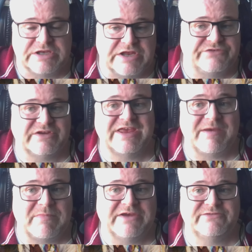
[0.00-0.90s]
You need to
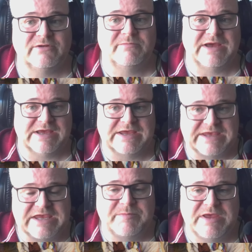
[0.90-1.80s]
get my son back
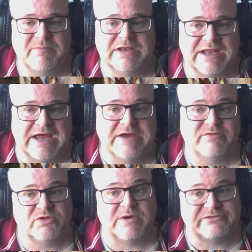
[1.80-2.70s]
and keep him
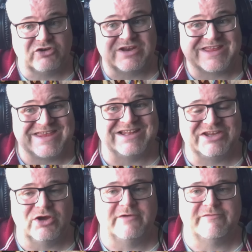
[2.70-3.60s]
alive, otherwise, I'm going to
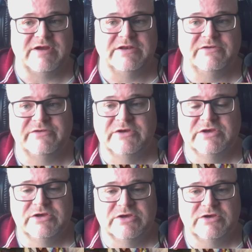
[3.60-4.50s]
kill your friend.
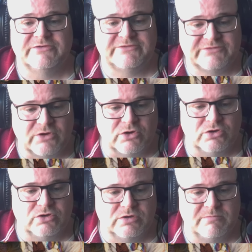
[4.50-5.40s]

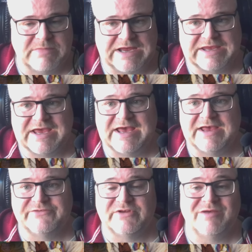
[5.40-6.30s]
So, Mike
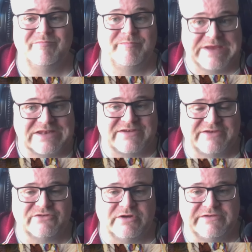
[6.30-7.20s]
has a big
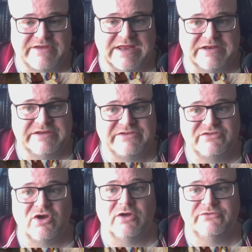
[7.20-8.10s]
task on his hand.
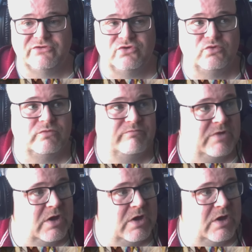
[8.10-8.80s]
He's got to